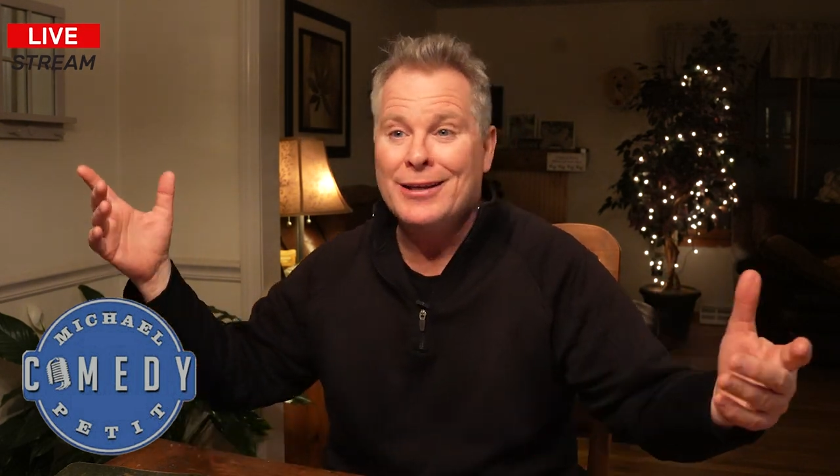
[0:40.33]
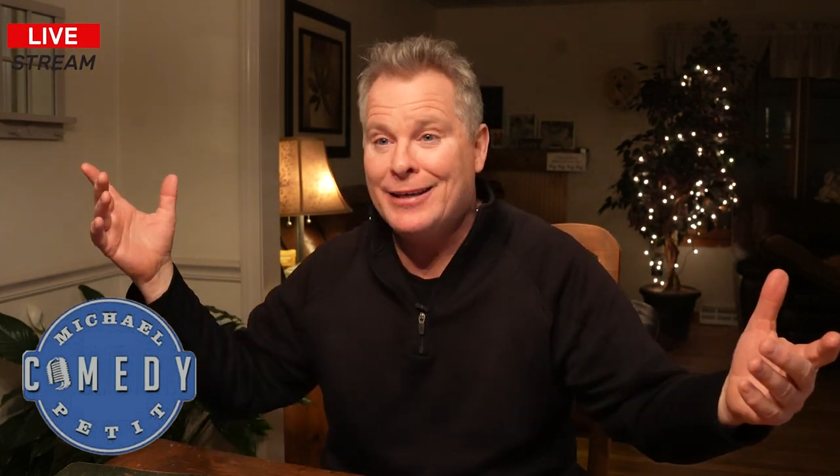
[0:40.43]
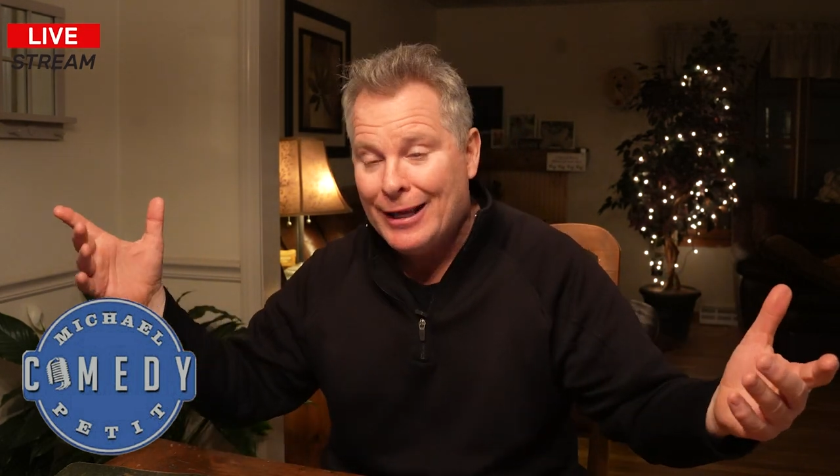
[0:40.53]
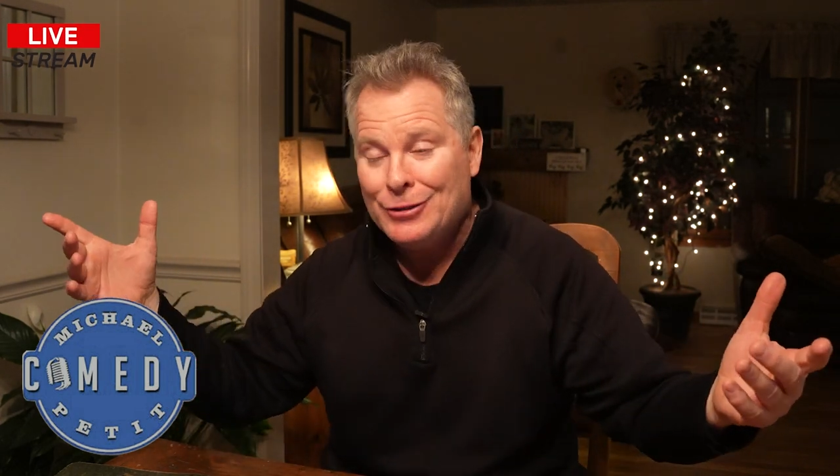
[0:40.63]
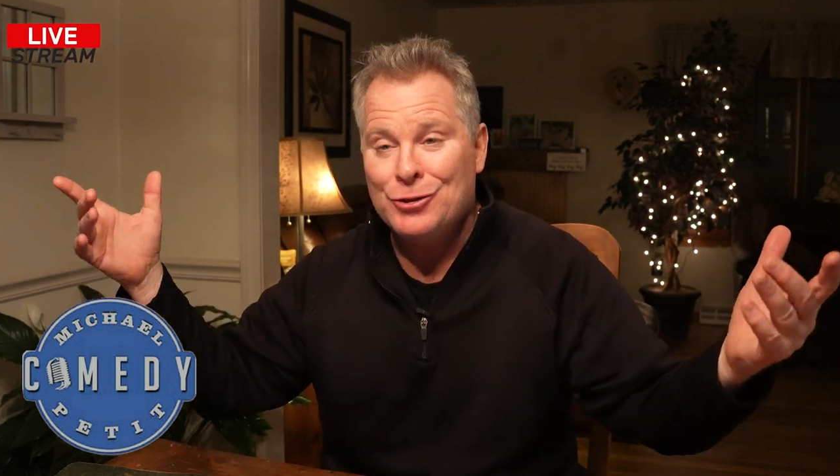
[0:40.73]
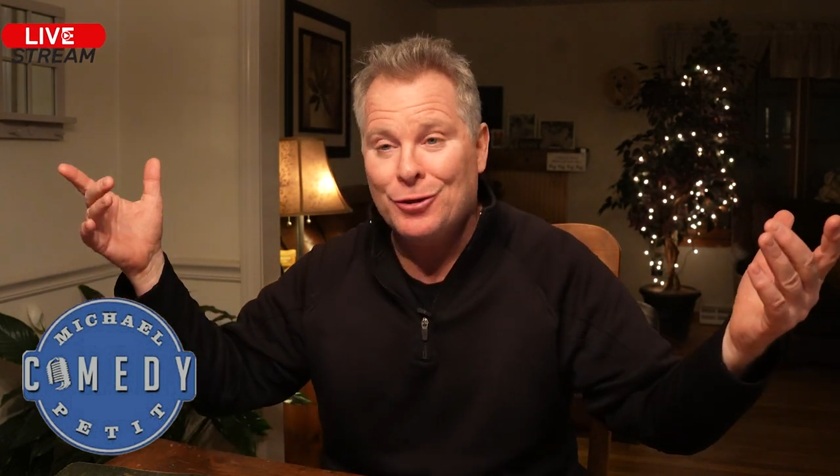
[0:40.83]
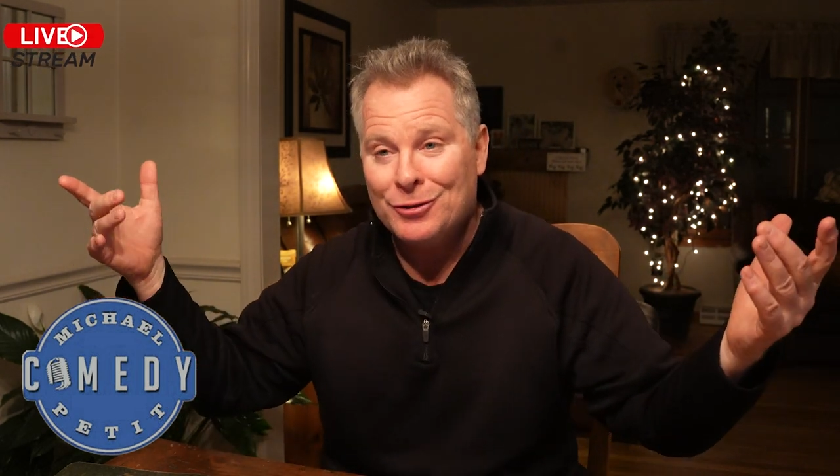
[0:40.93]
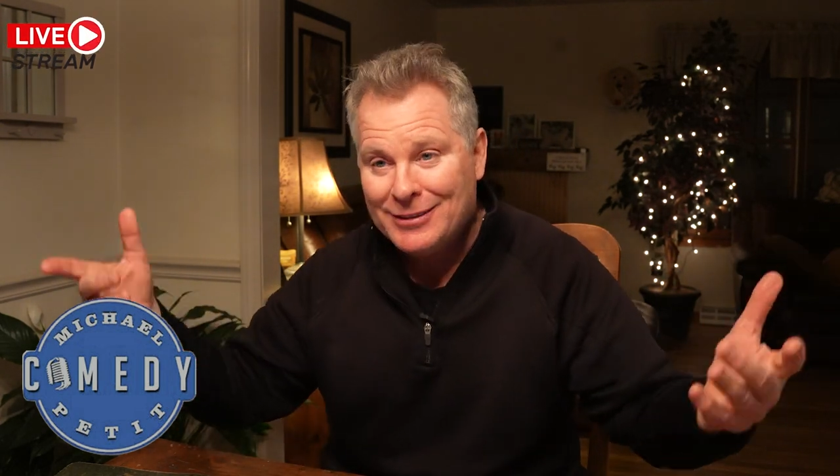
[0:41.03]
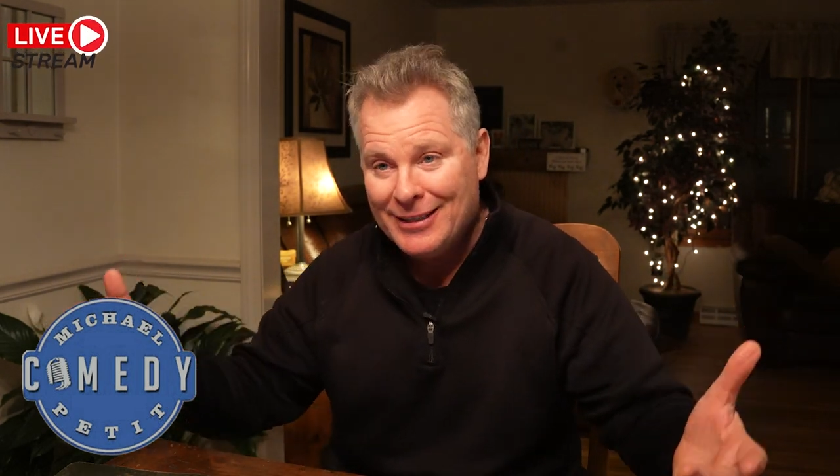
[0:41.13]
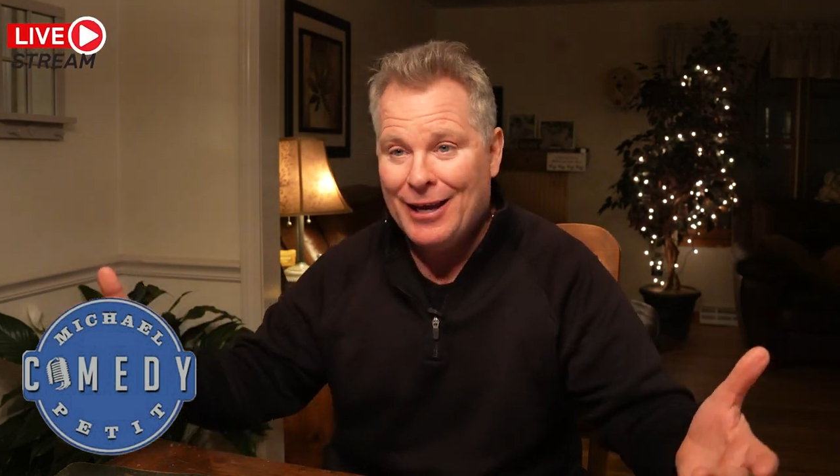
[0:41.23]
Get
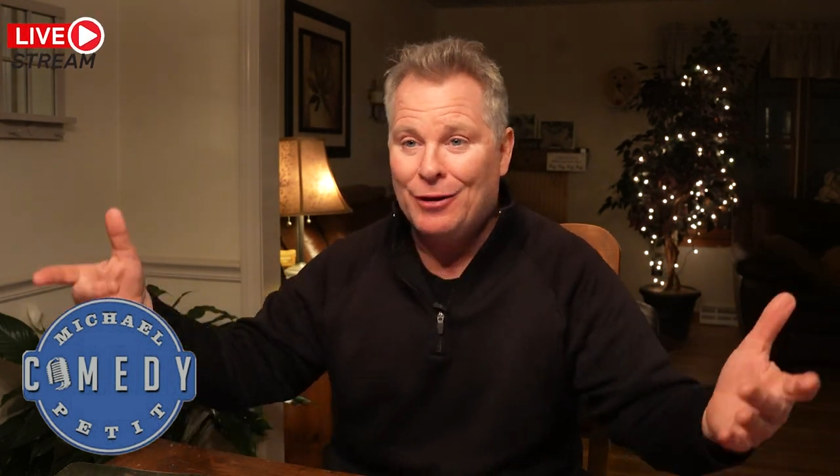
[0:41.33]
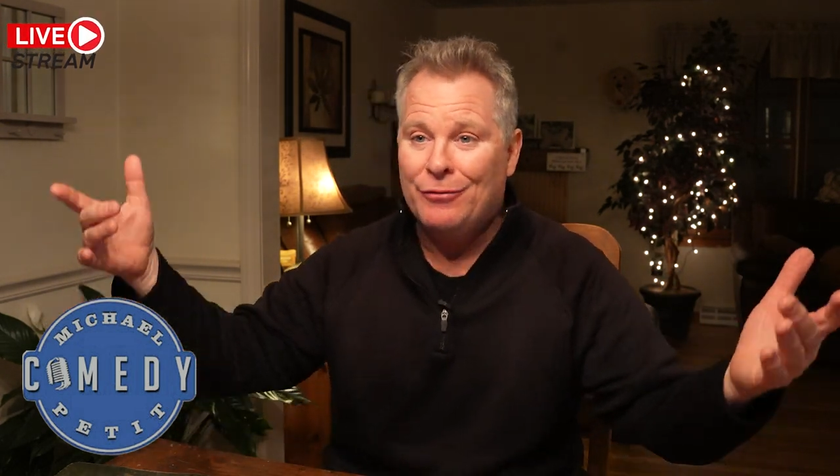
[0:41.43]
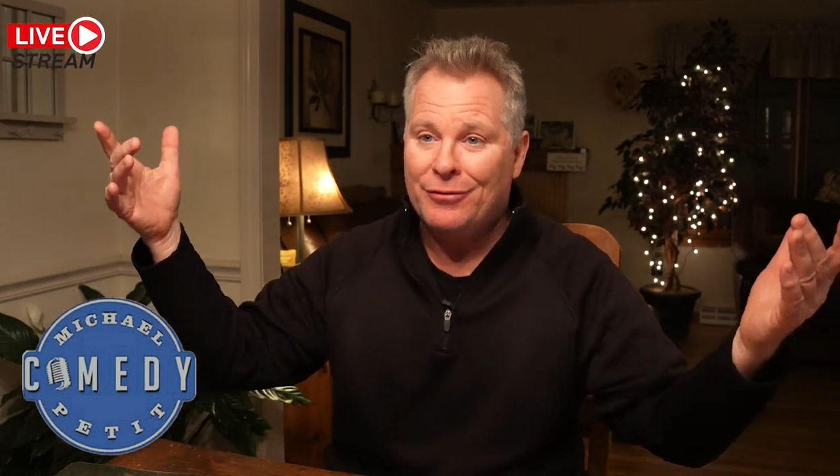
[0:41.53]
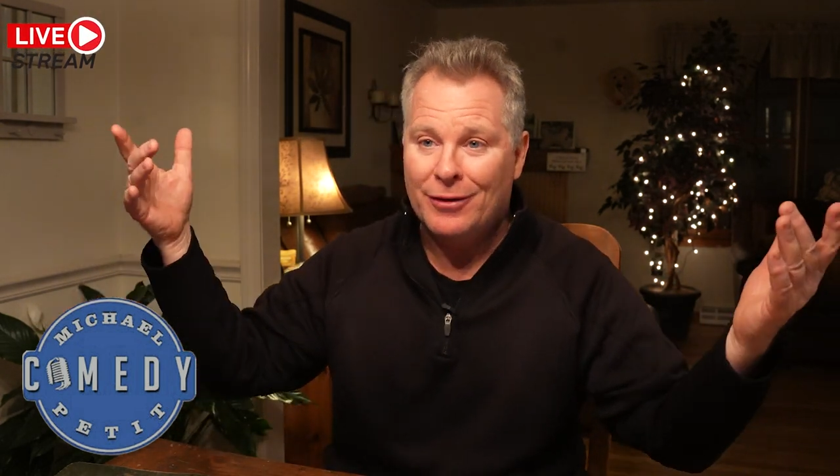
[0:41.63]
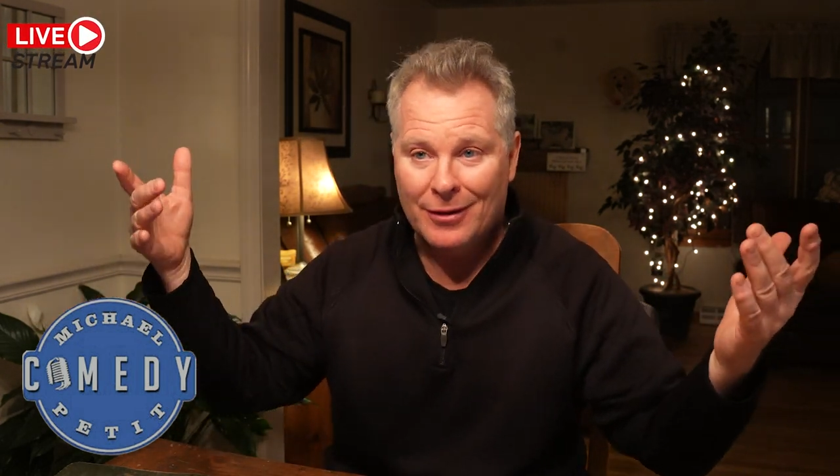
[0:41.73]
yourself